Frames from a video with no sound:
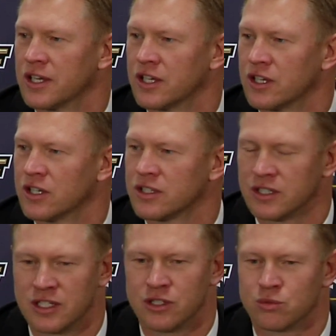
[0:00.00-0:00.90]
Here,
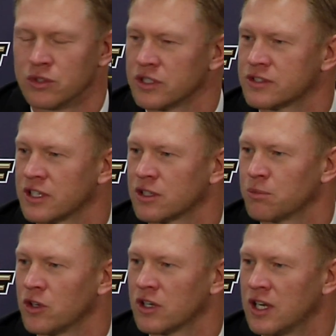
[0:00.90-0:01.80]
he's really set the
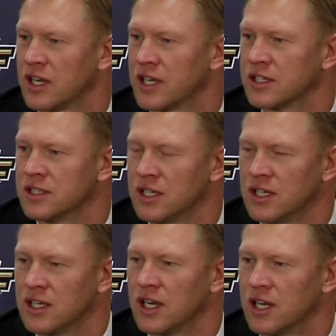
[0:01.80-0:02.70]
bar high,
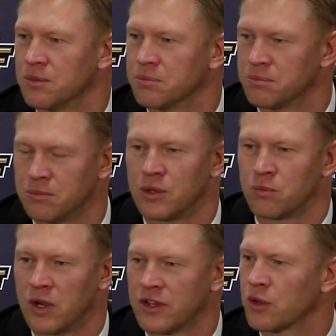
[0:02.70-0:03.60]
but
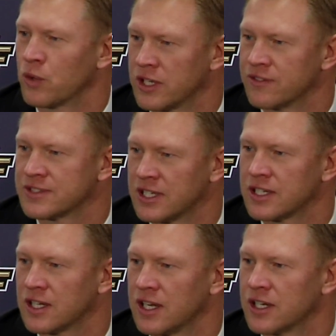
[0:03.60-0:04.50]
I think we can even take
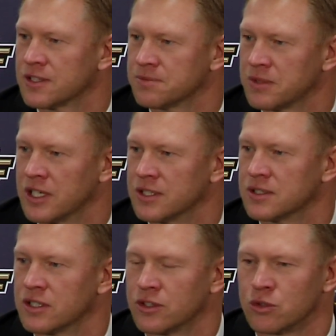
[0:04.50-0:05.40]
it higher.
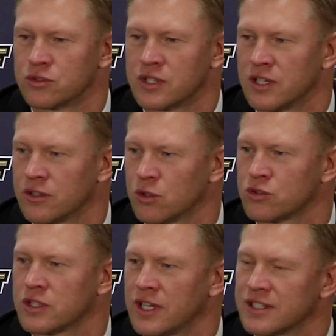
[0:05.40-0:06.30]
And
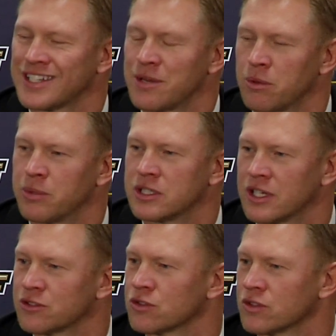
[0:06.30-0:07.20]
that type of
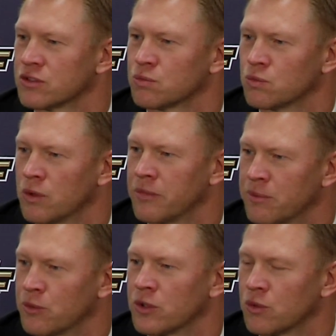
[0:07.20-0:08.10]
potential is what made
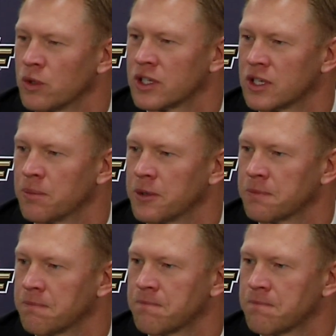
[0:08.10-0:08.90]
me really want to come here.